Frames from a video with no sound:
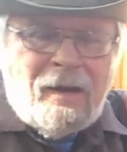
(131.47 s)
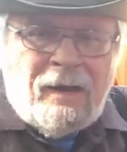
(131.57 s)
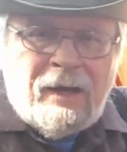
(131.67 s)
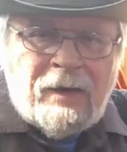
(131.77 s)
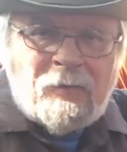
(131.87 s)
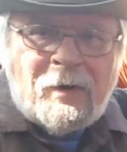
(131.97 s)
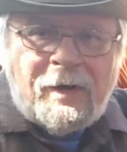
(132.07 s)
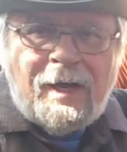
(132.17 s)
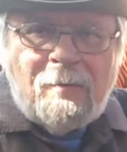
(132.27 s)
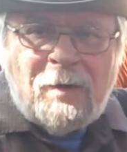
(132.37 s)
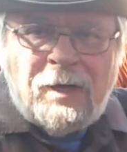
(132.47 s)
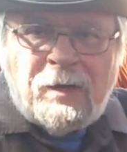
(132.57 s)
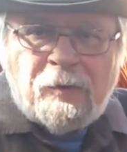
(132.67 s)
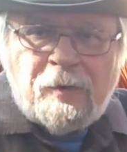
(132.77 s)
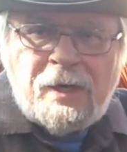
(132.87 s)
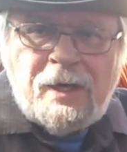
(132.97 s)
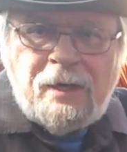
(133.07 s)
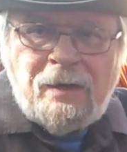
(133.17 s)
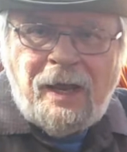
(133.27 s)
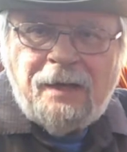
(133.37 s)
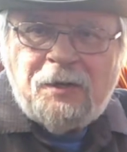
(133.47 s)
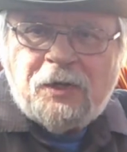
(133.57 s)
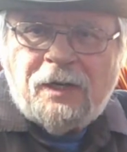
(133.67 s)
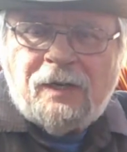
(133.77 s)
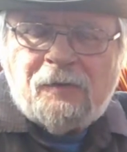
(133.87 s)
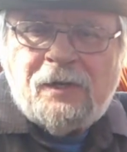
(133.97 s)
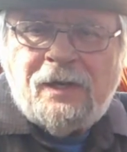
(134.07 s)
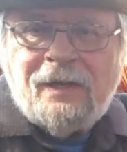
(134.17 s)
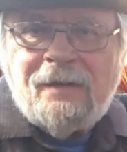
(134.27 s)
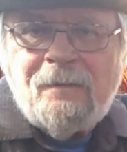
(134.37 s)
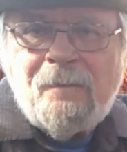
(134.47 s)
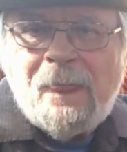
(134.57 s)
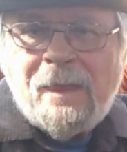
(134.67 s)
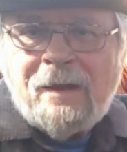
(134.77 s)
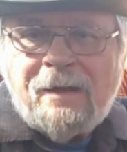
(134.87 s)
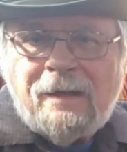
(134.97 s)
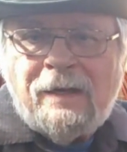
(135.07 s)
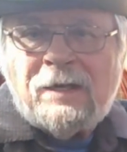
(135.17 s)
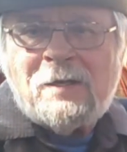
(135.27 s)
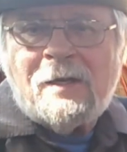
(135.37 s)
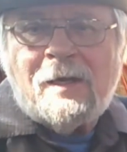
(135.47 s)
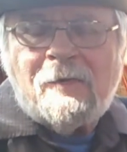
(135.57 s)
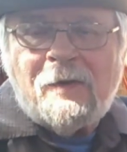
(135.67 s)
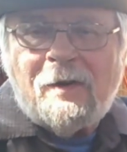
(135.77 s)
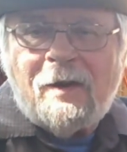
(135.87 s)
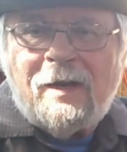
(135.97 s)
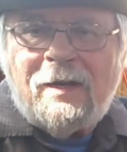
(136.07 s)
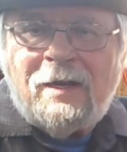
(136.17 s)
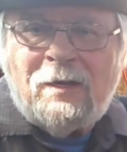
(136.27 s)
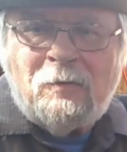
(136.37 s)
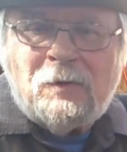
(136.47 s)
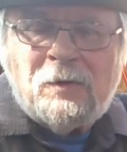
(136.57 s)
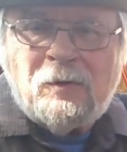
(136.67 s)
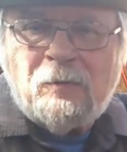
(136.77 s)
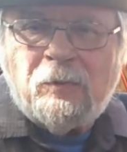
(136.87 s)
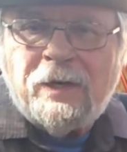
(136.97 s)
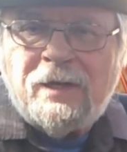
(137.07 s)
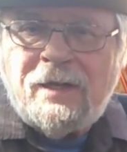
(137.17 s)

After I got my 3 end shelves done, the next thing I figured I needed was to bring